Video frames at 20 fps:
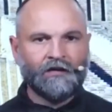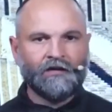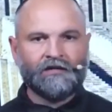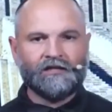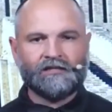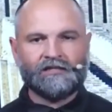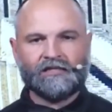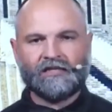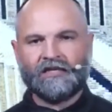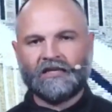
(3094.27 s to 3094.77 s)

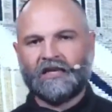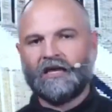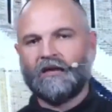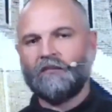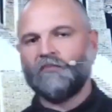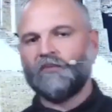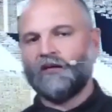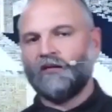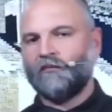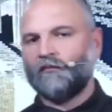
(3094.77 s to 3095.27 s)
It's to
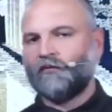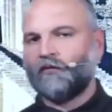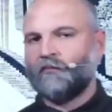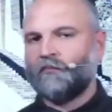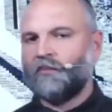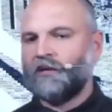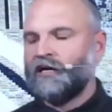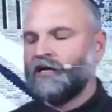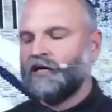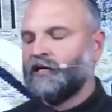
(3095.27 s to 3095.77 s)
keep them from
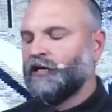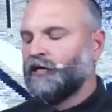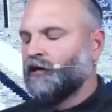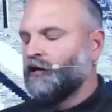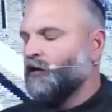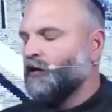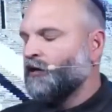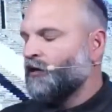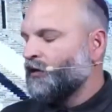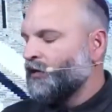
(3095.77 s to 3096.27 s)
being
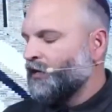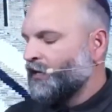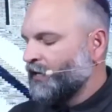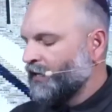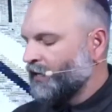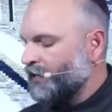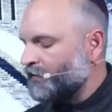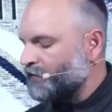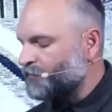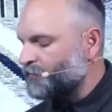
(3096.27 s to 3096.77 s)

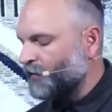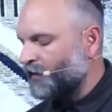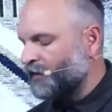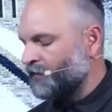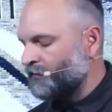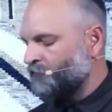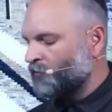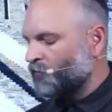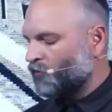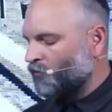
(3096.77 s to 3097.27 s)
hit by
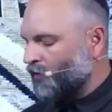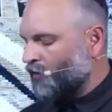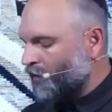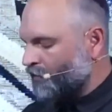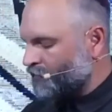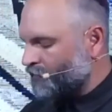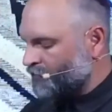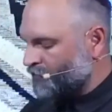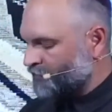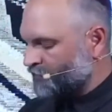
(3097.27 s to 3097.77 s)

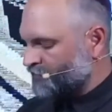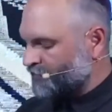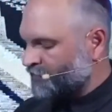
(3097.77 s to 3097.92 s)
marauders,